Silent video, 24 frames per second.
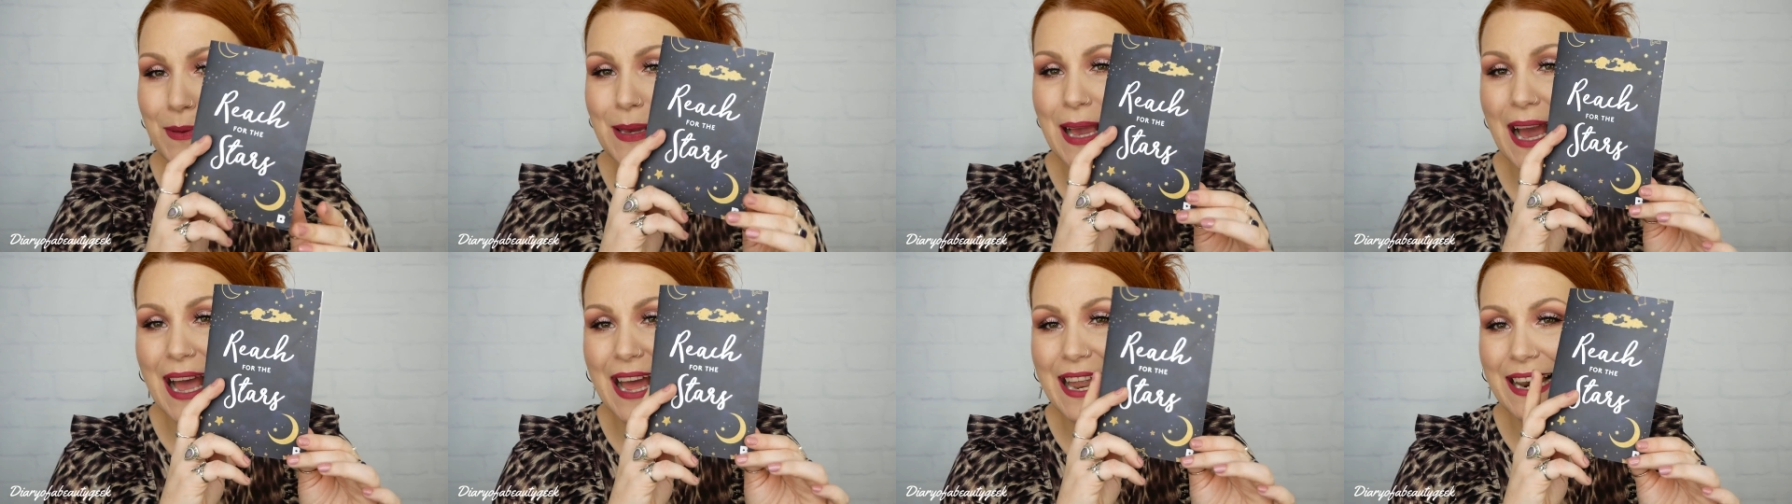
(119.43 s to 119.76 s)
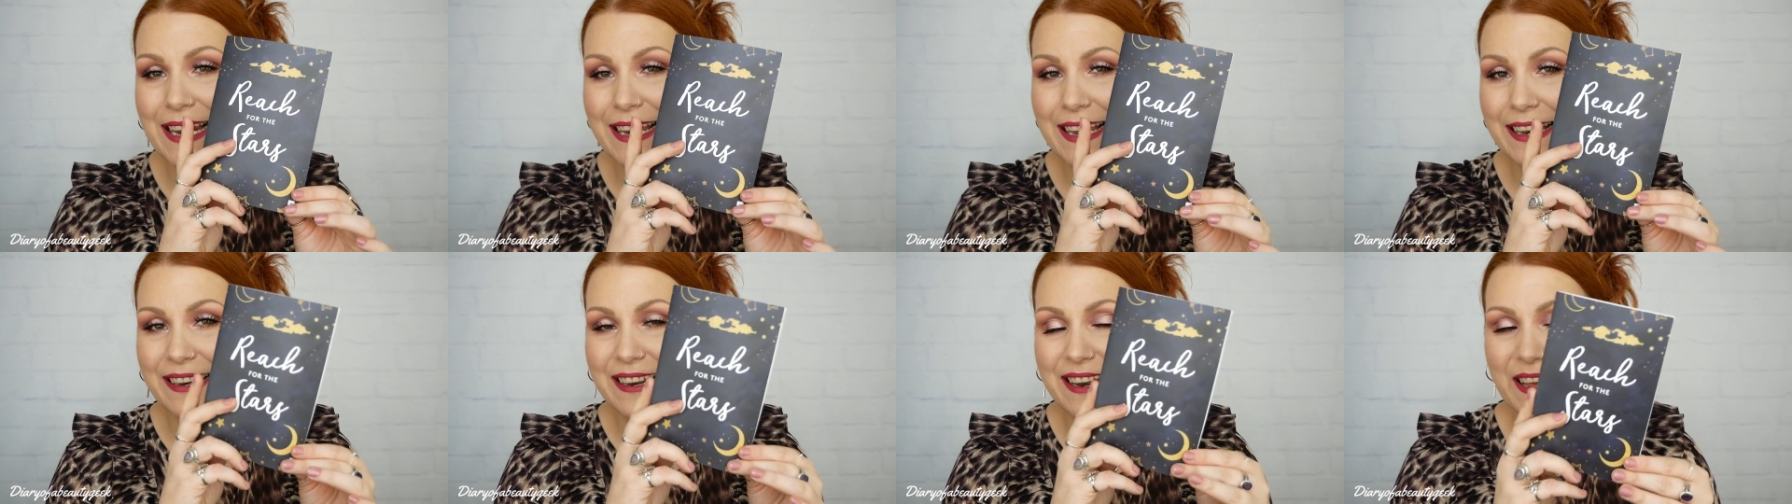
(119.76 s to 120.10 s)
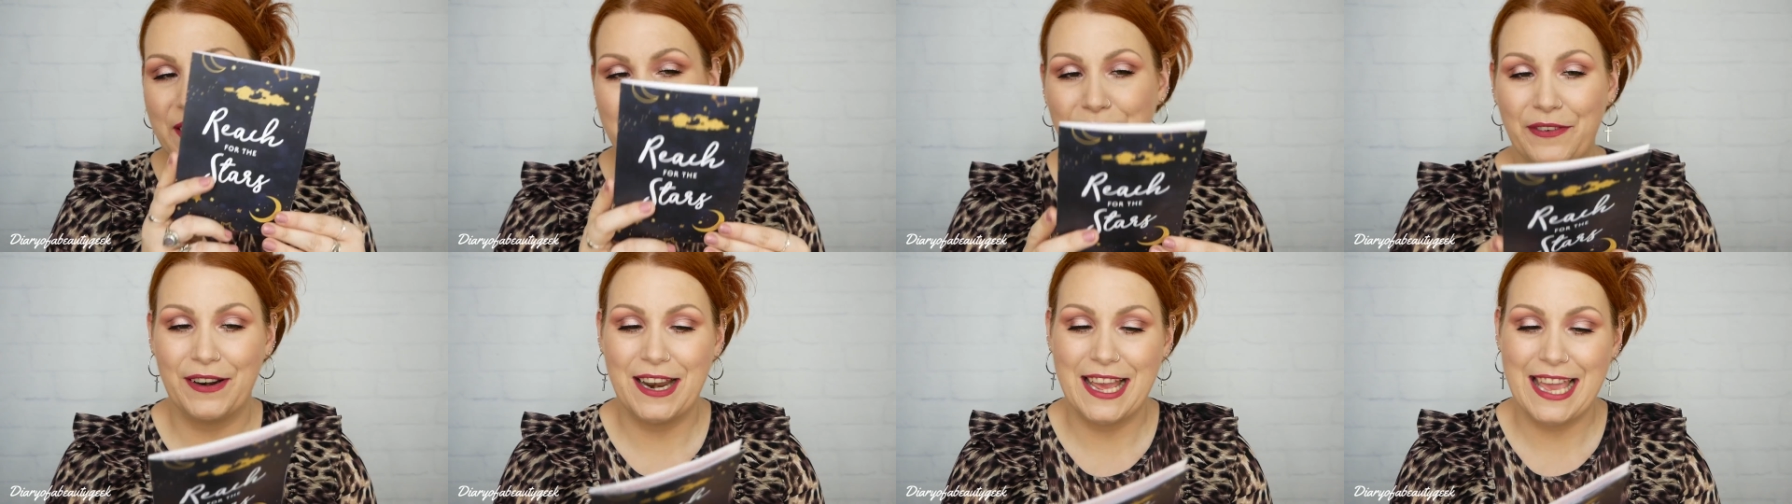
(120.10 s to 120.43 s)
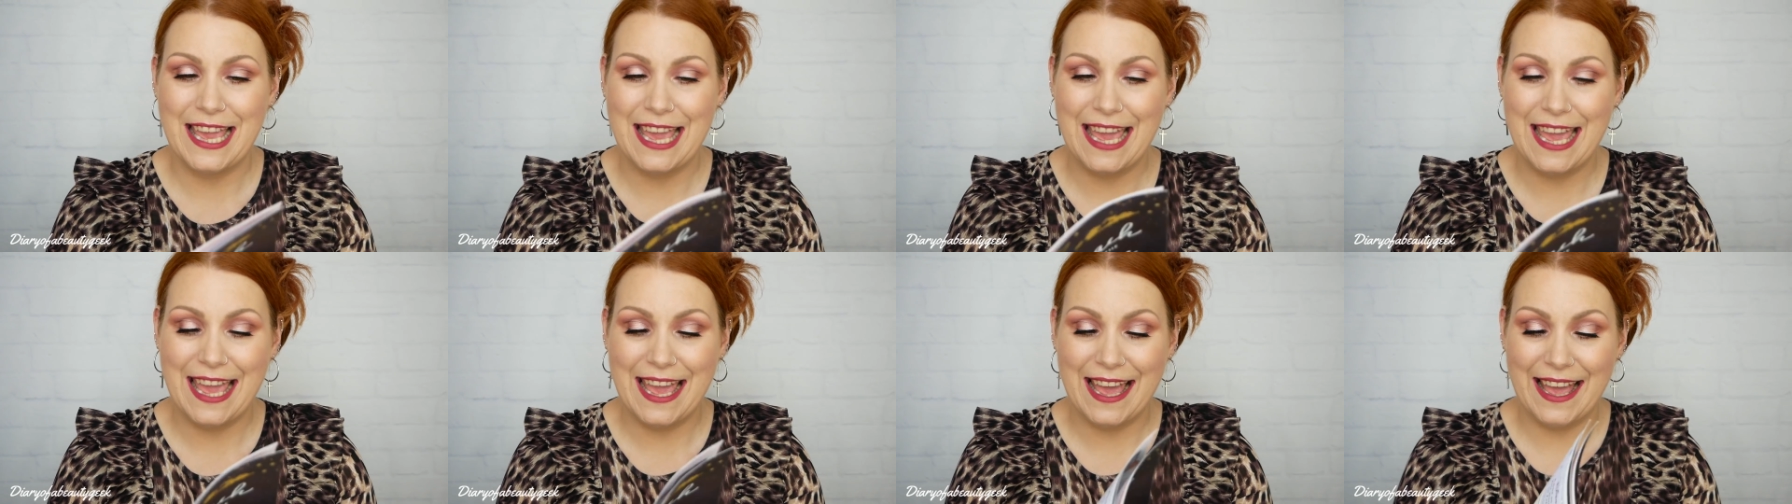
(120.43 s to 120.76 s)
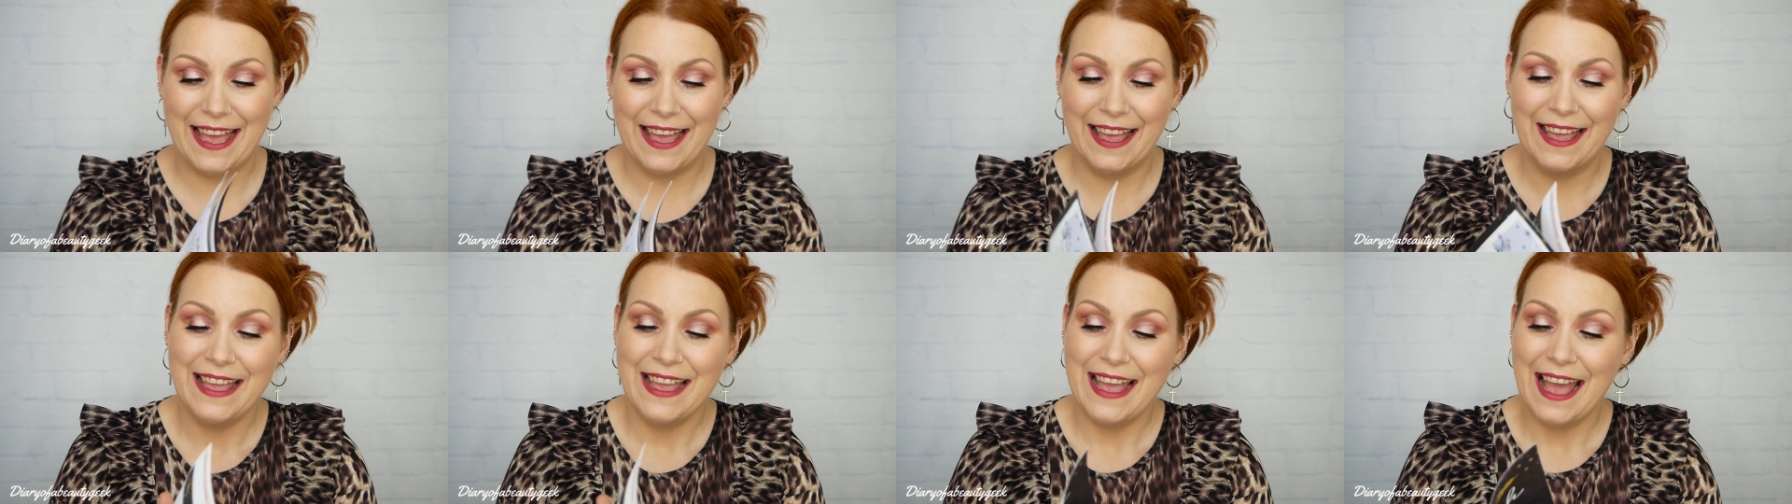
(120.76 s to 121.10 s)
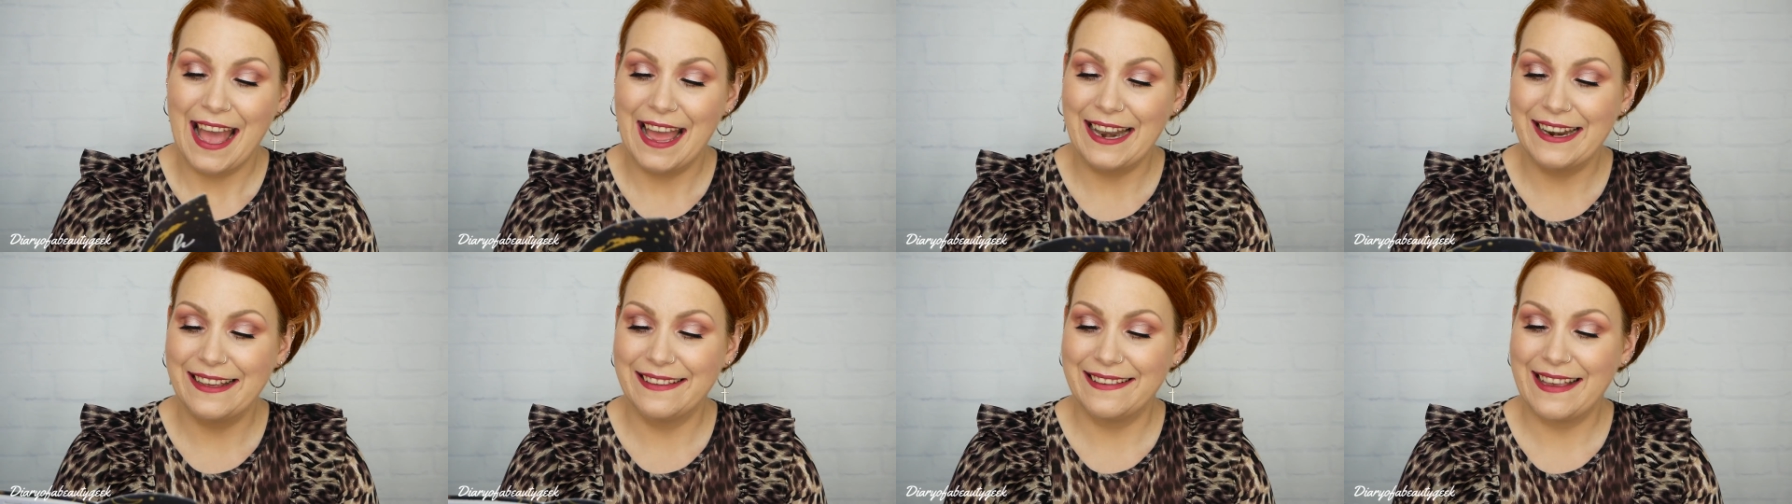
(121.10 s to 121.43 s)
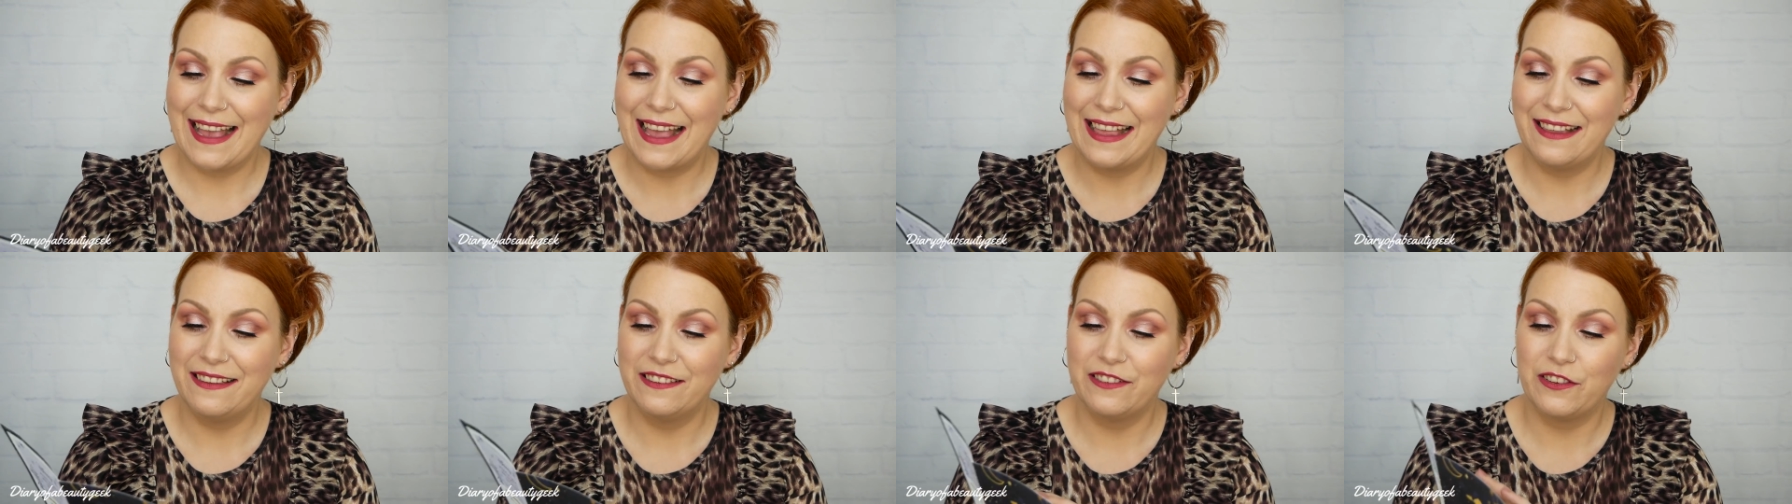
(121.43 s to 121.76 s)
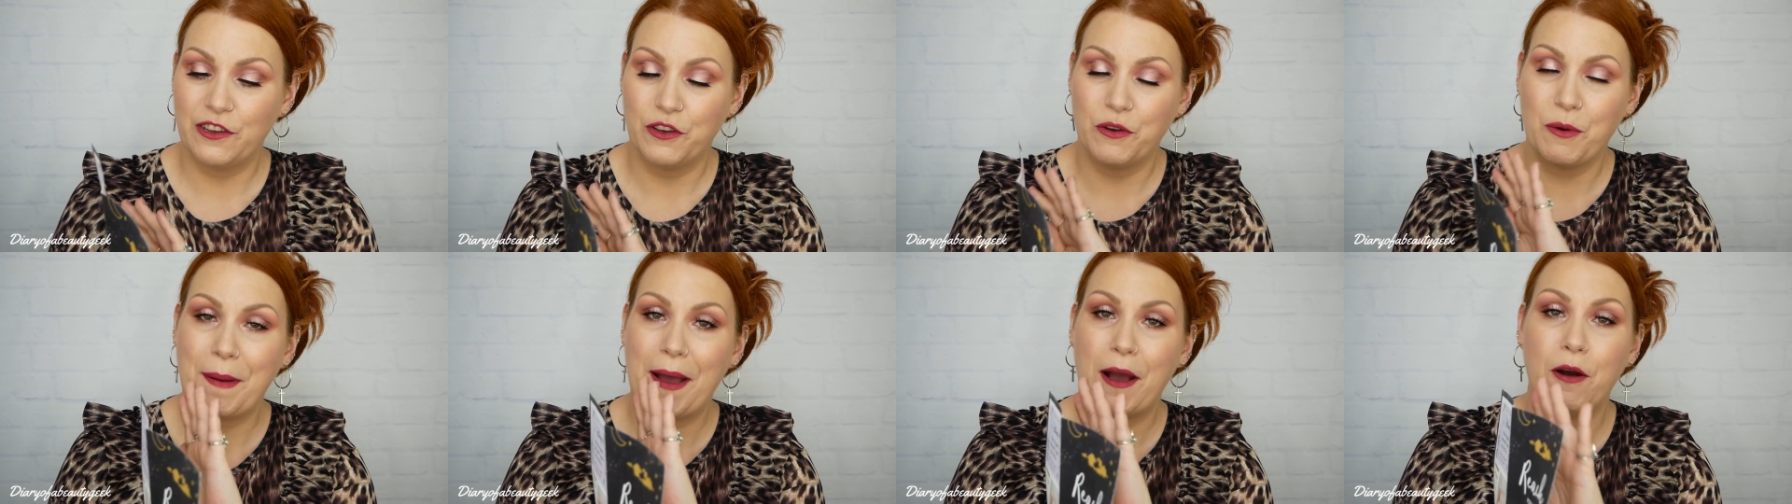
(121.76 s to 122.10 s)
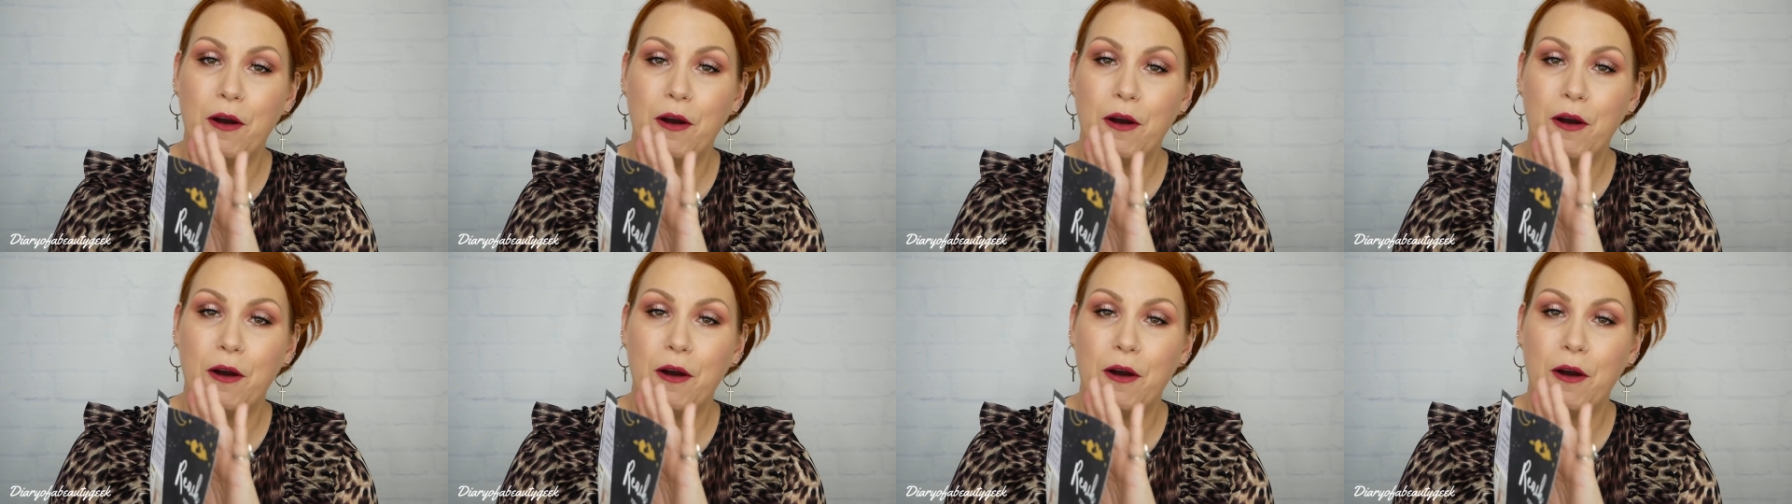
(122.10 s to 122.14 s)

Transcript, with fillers: you get a little leaflet here, and it tells you